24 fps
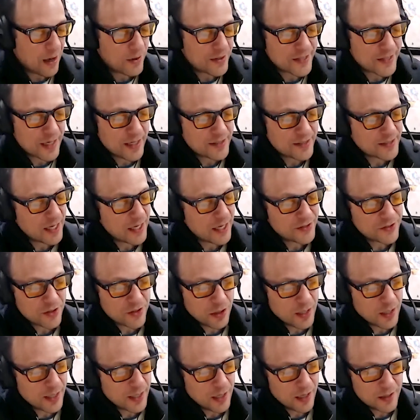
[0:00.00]
It's
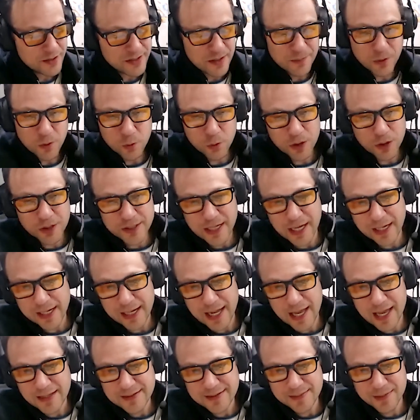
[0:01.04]
on a simple Word doc. I
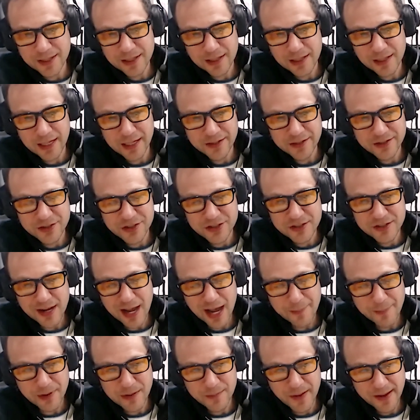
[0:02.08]
asked my client to just
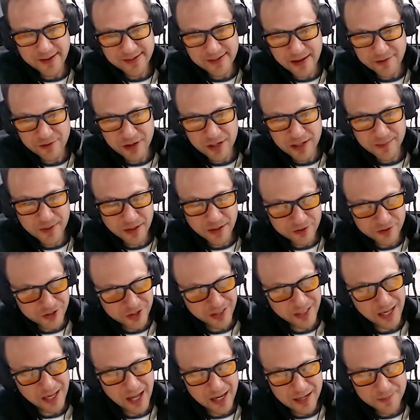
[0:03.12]
copy and paste every email she
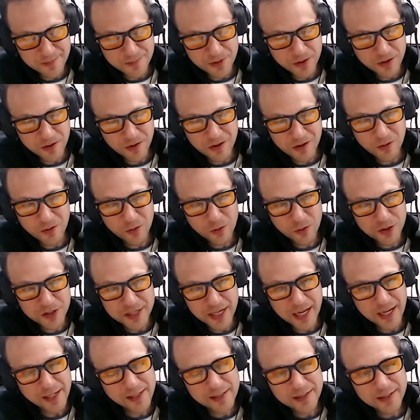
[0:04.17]
got and put on a Word
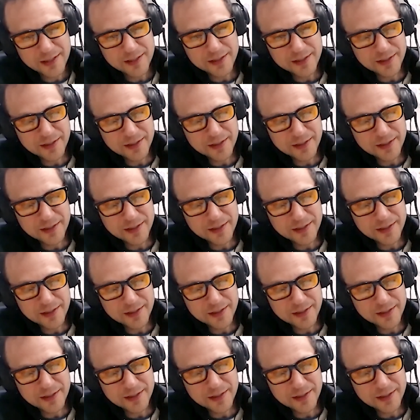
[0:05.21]
doc.